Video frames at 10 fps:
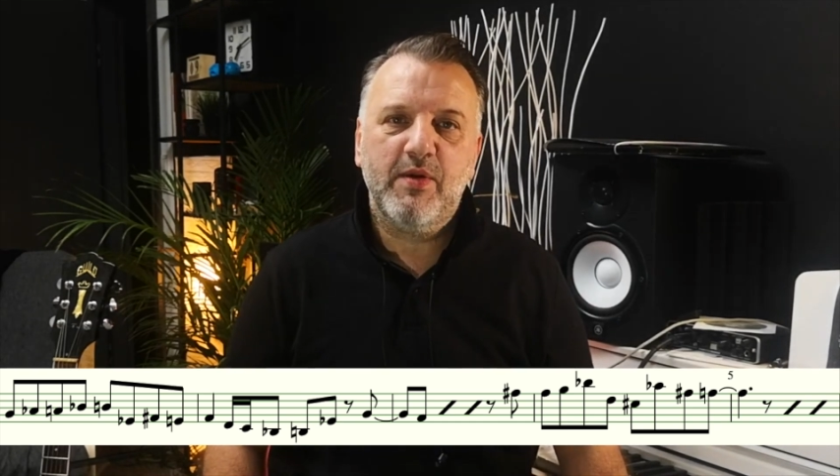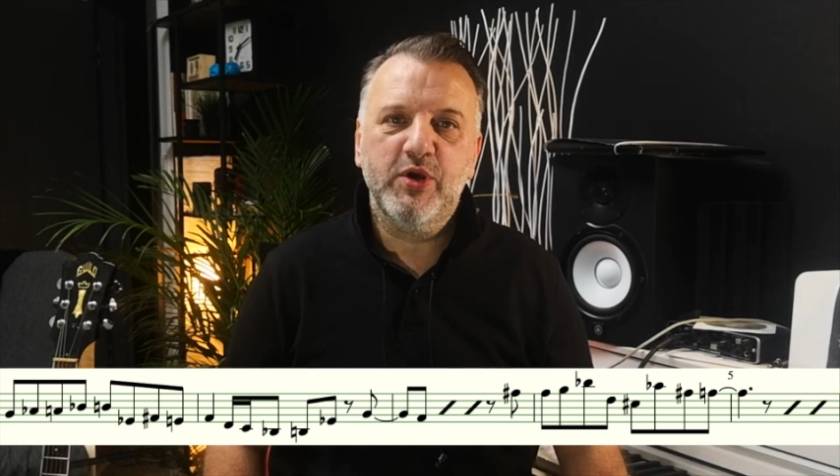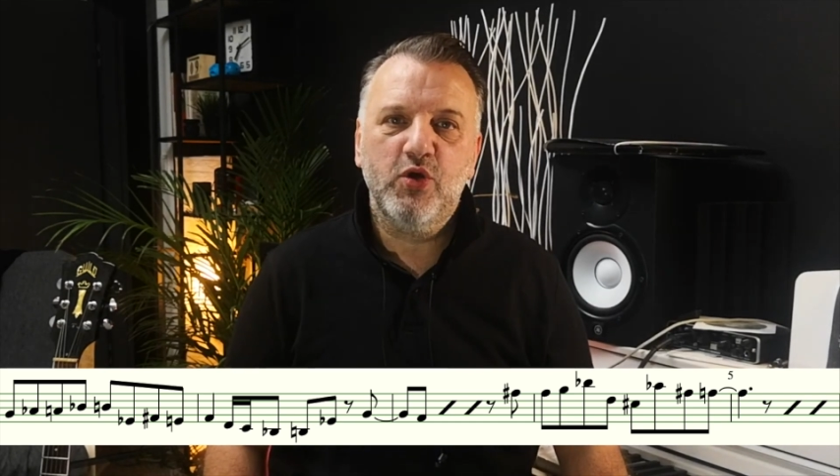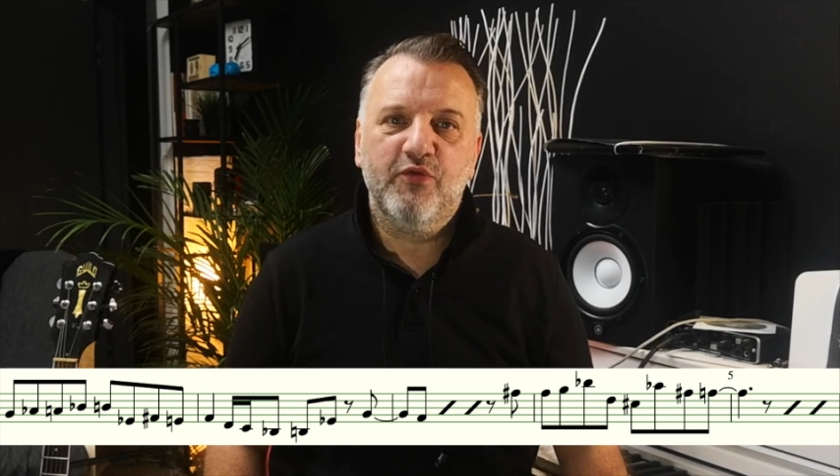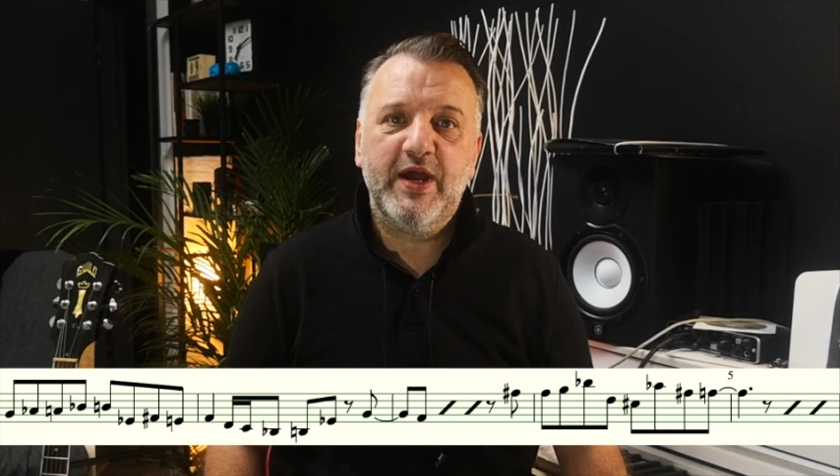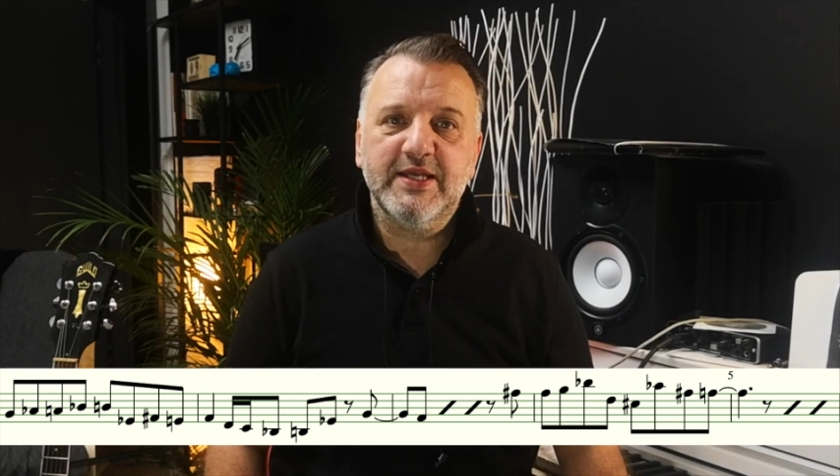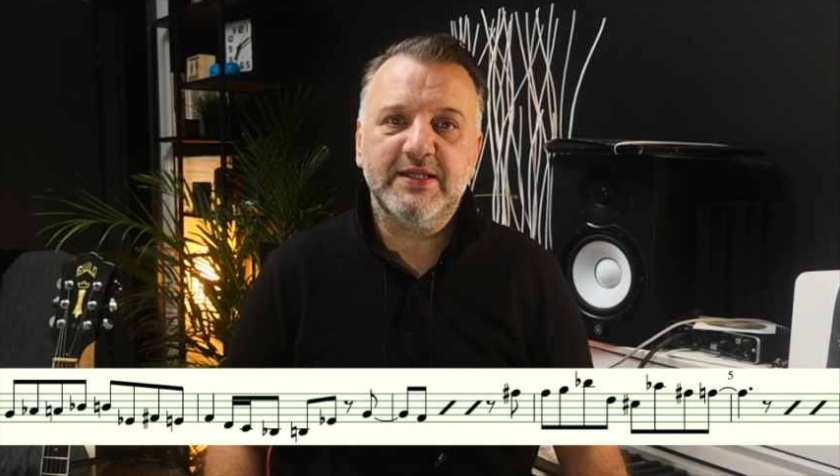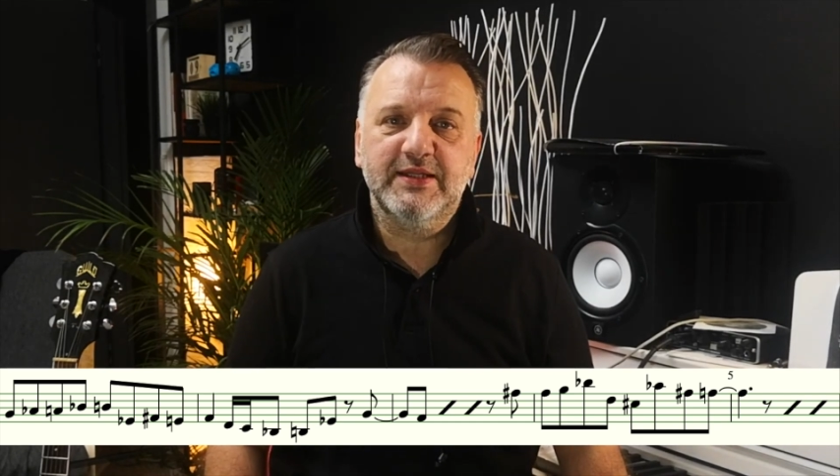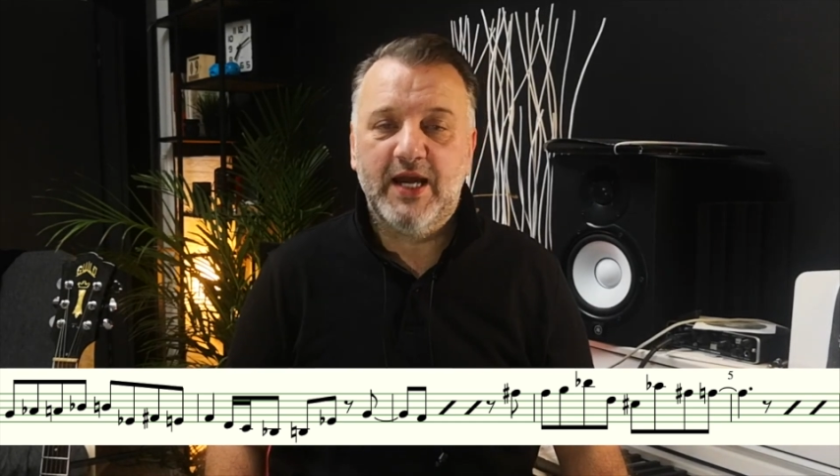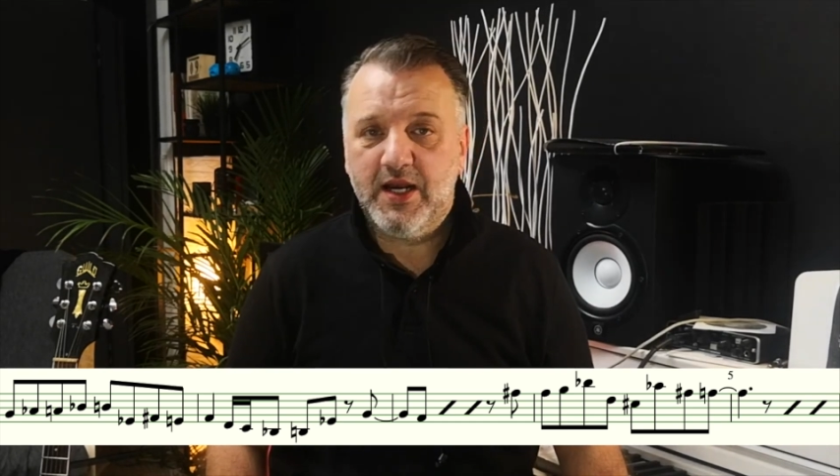we need to
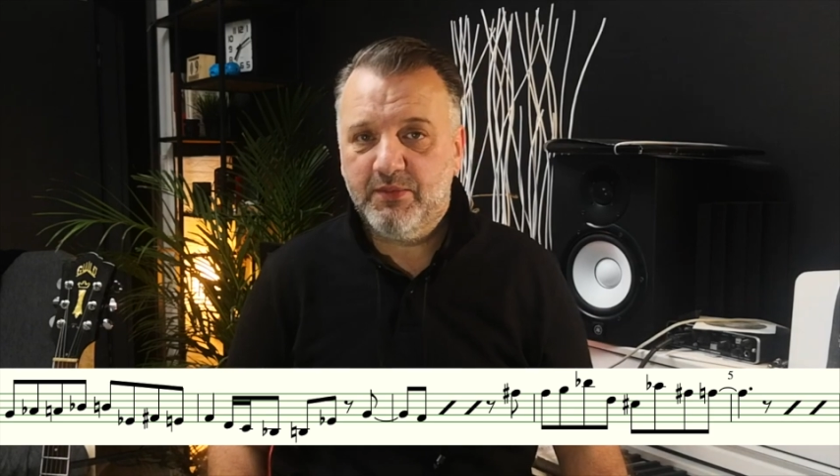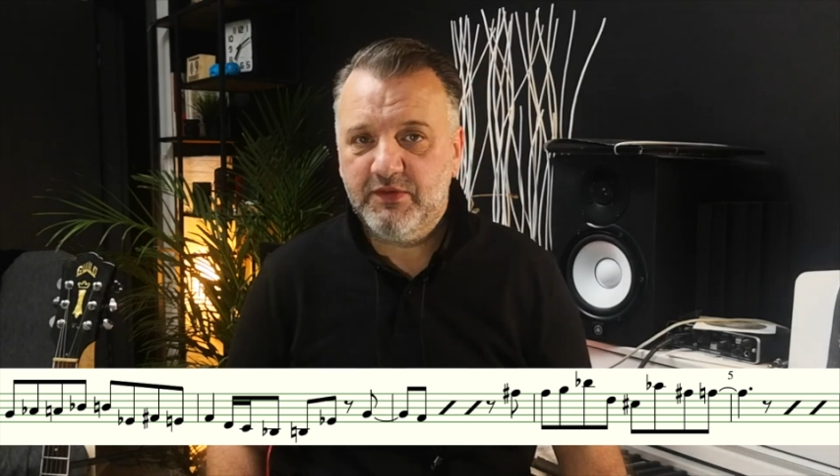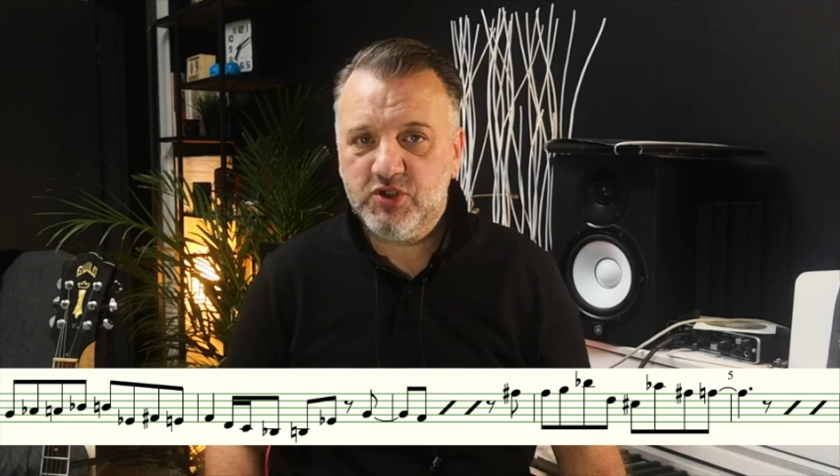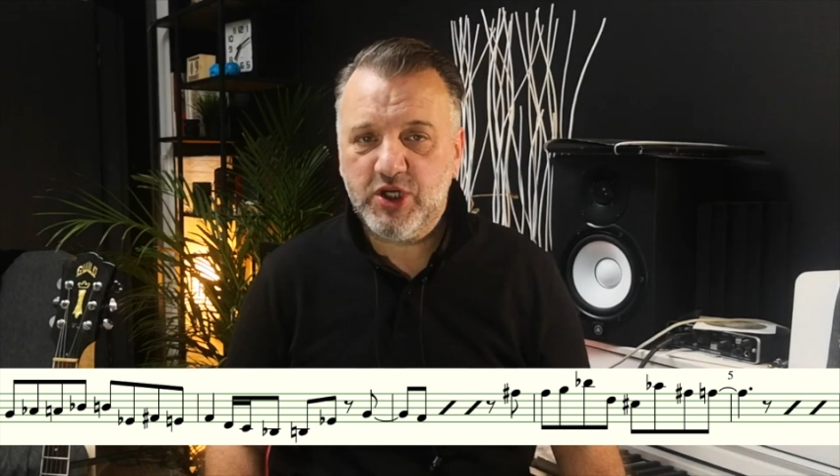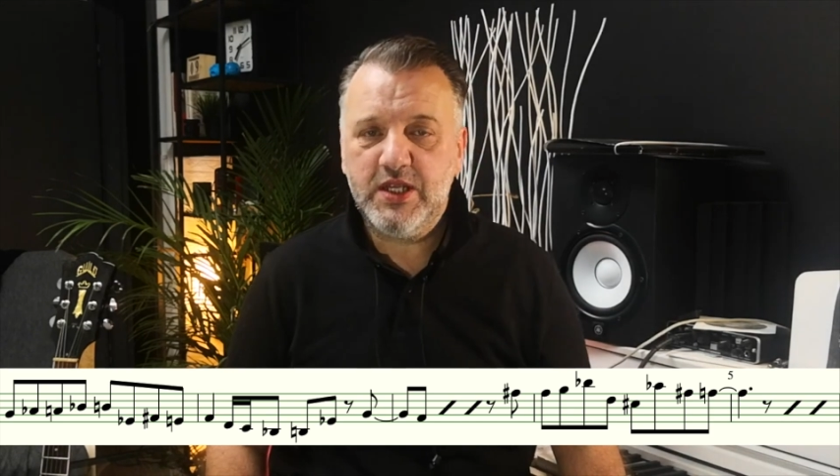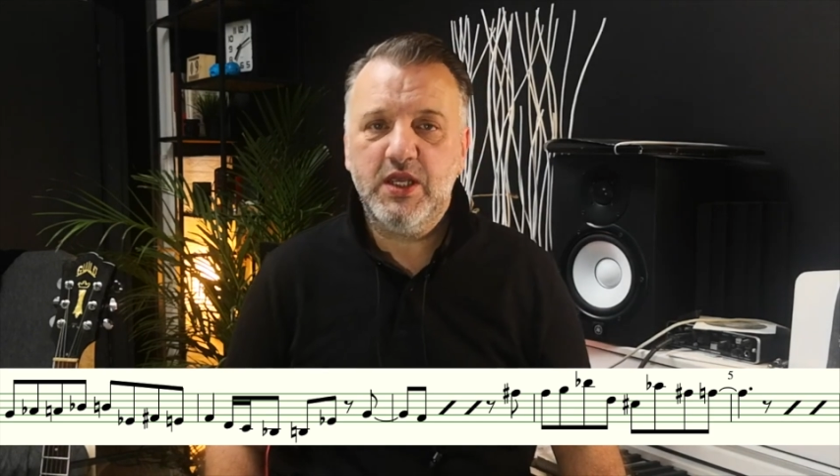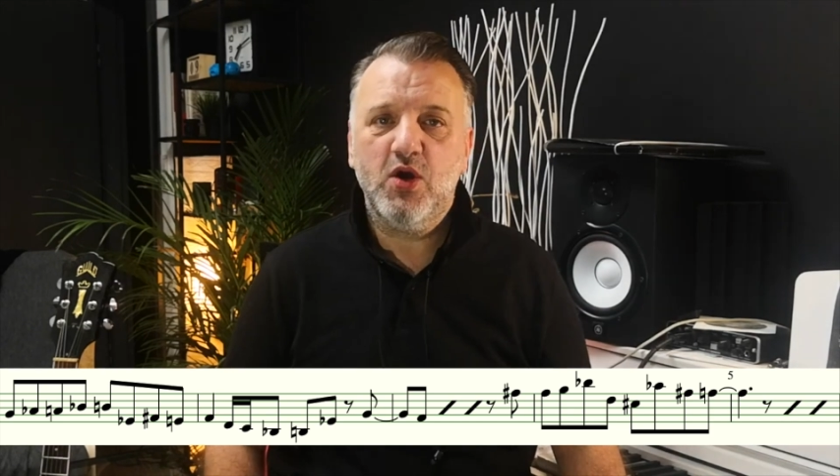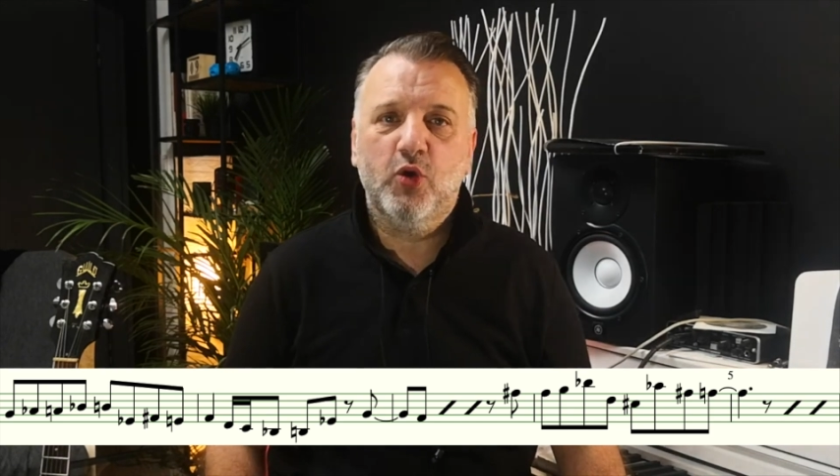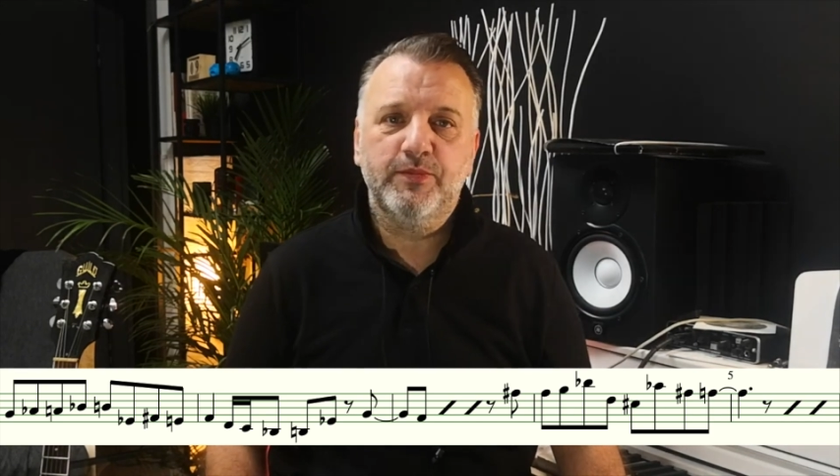look more closely at some